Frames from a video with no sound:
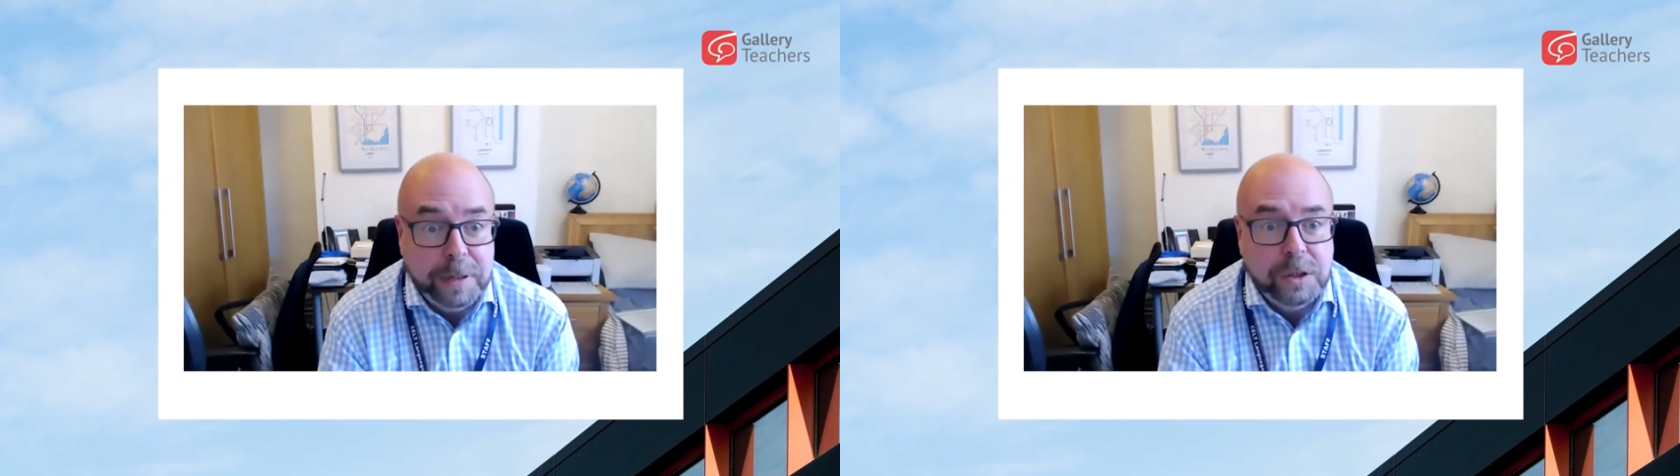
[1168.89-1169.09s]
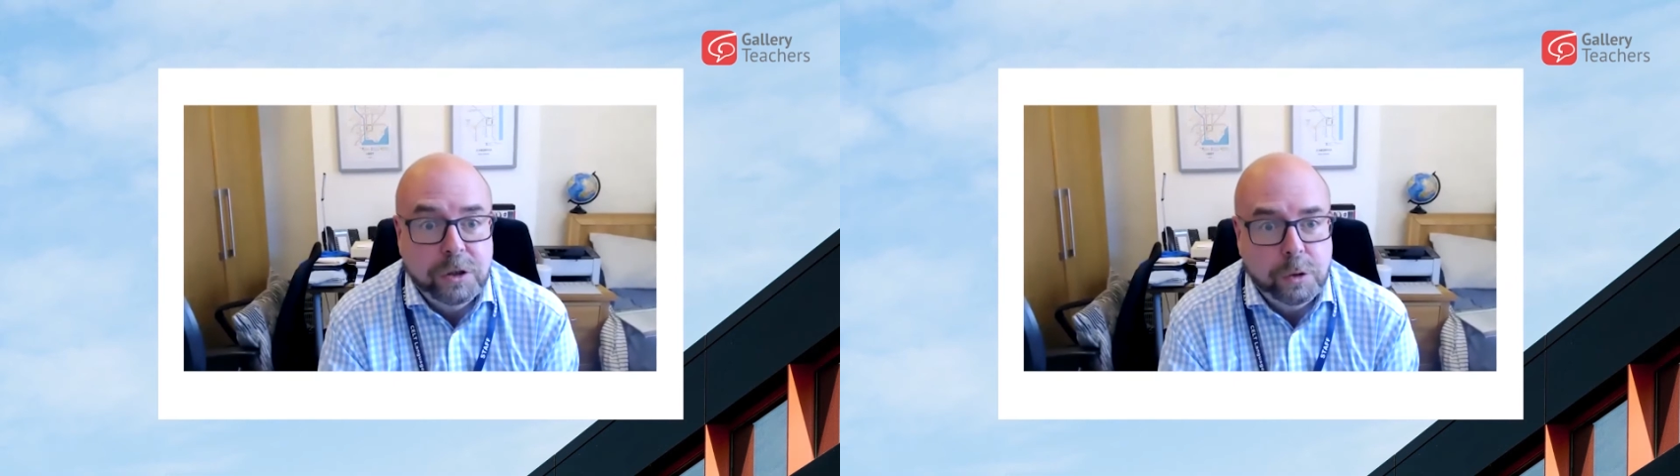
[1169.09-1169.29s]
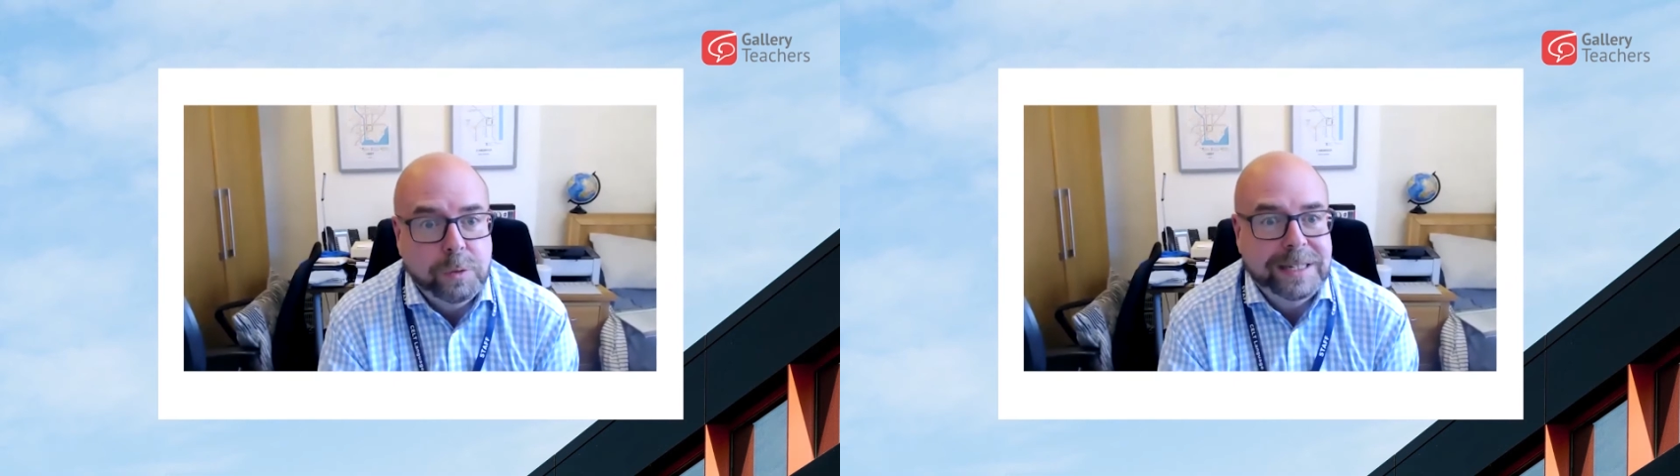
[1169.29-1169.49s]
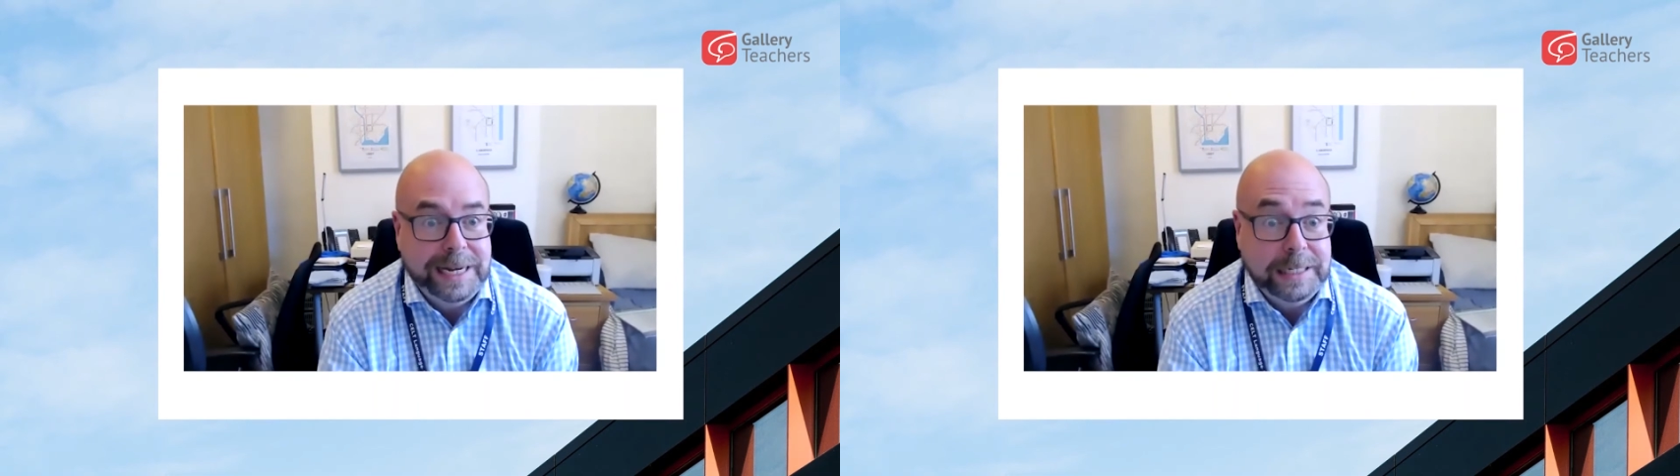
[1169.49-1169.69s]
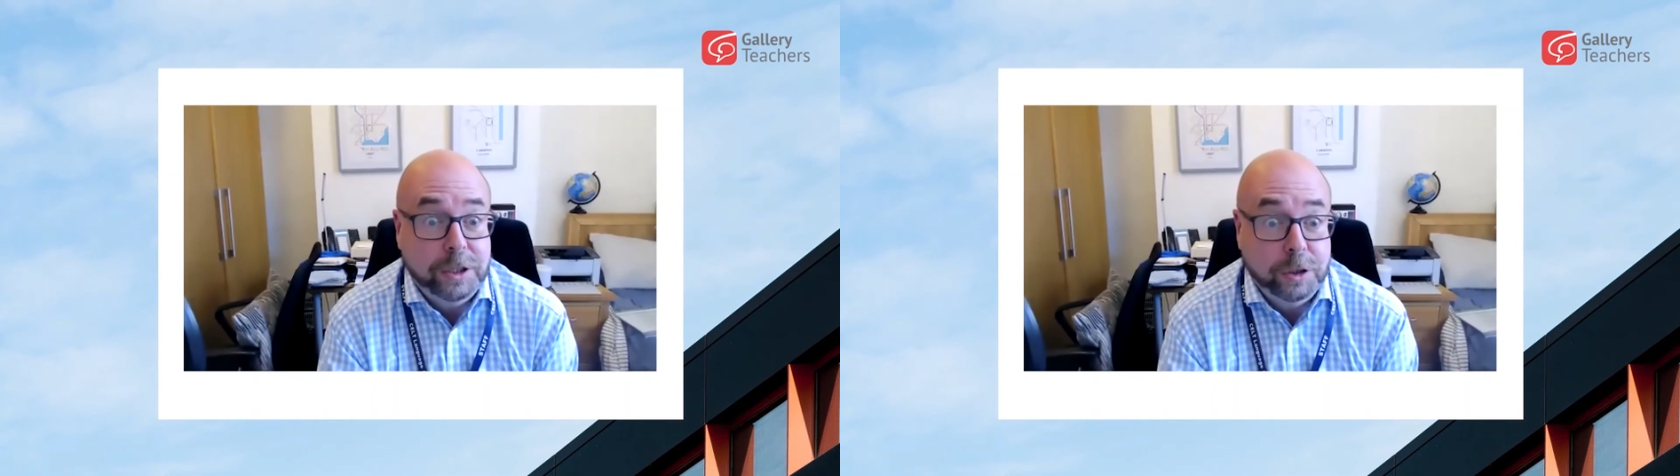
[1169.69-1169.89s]
but do as I
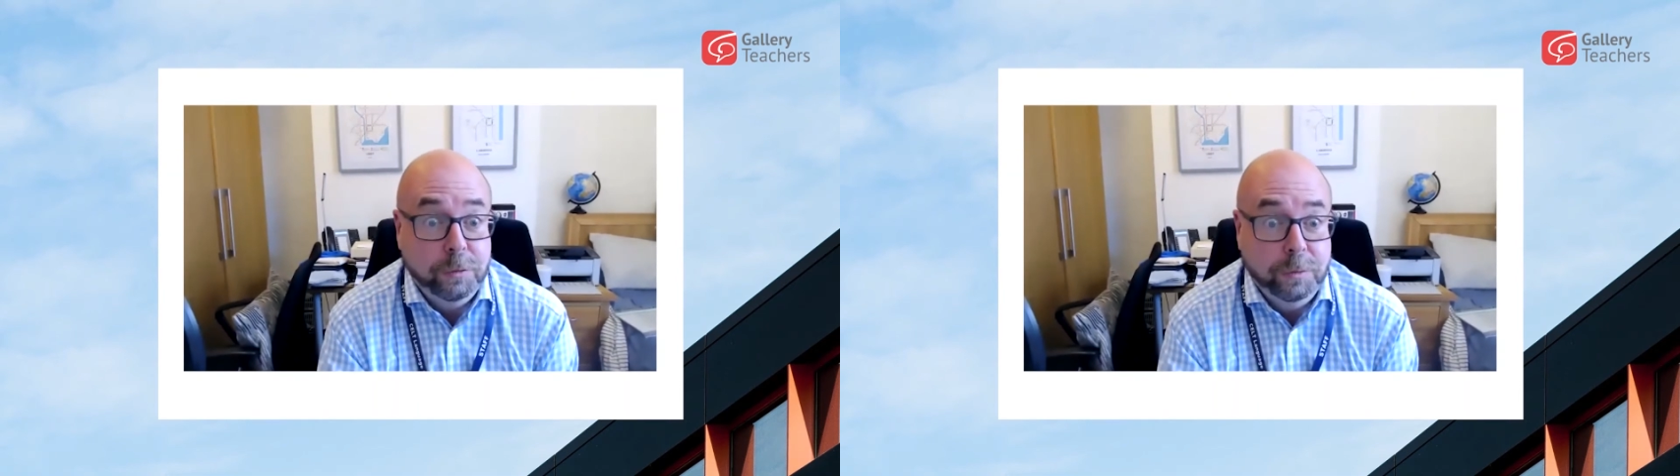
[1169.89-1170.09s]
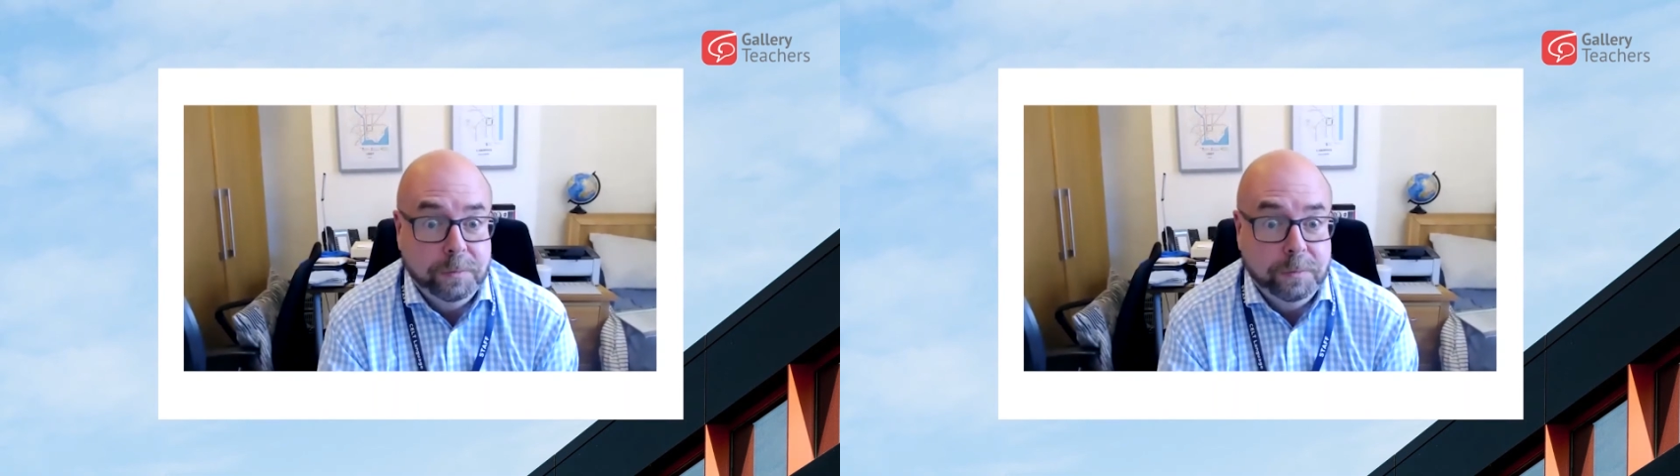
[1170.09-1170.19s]
do.